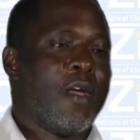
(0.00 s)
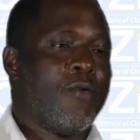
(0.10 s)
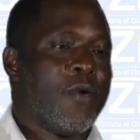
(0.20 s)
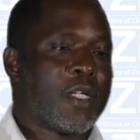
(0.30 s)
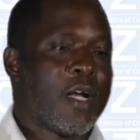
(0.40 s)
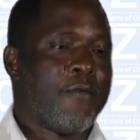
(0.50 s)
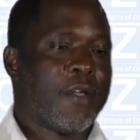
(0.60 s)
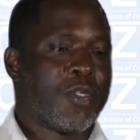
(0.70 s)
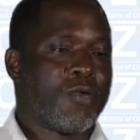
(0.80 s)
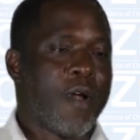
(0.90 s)
which
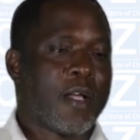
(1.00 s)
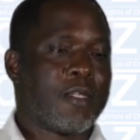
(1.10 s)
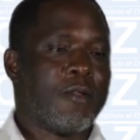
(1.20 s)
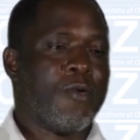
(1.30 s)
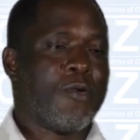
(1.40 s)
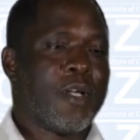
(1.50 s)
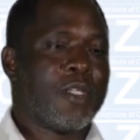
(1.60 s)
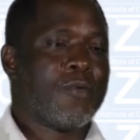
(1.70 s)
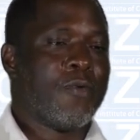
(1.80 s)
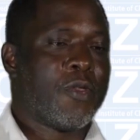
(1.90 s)
covers trucks,
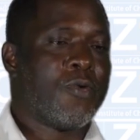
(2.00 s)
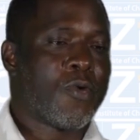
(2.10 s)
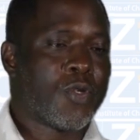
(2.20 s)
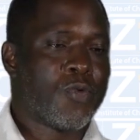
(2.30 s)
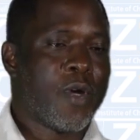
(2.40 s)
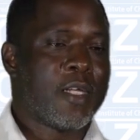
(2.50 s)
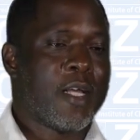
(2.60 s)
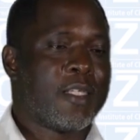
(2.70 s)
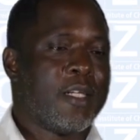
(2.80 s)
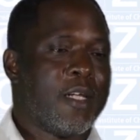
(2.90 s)
lorries with gross weight
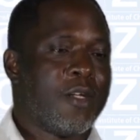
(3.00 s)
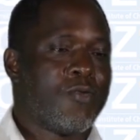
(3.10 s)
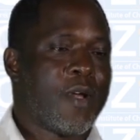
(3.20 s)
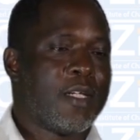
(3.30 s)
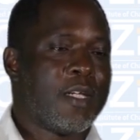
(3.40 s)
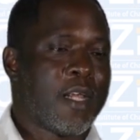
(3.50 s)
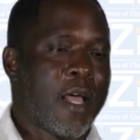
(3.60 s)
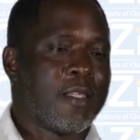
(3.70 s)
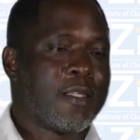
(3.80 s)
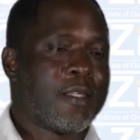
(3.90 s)
exceeding 20
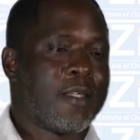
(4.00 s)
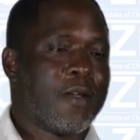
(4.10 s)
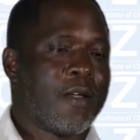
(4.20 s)
tons.